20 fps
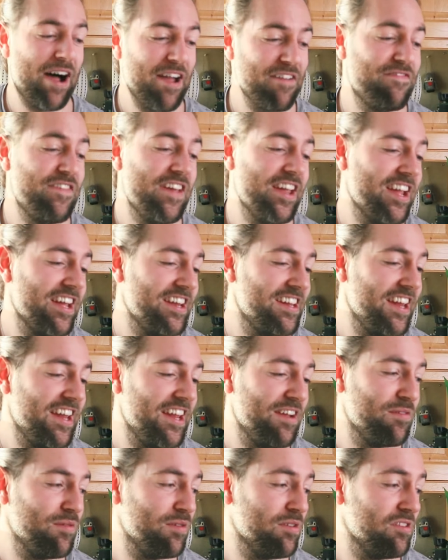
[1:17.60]
but I figured
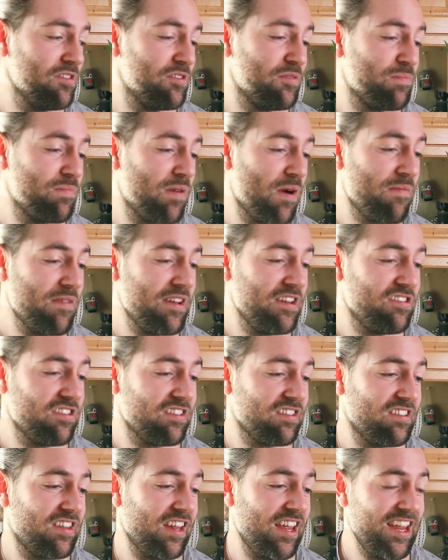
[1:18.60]
it was probably
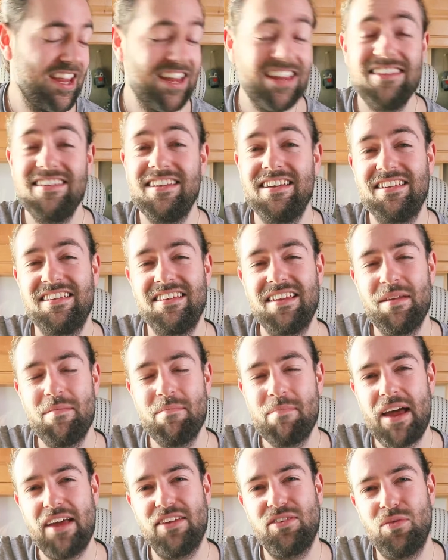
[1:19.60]
just the easiest
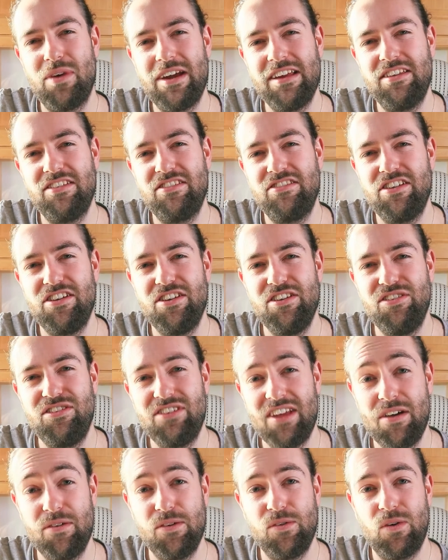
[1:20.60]
and best way to show you
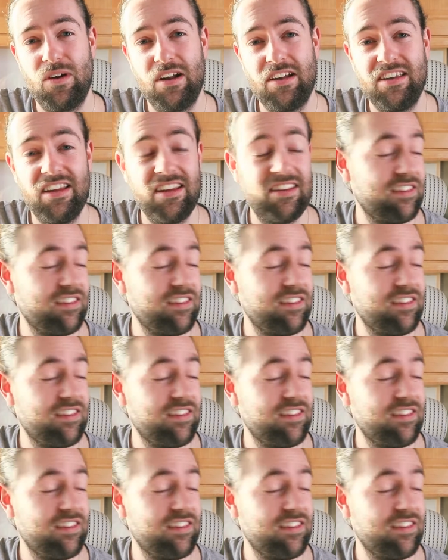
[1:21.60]
sound quality,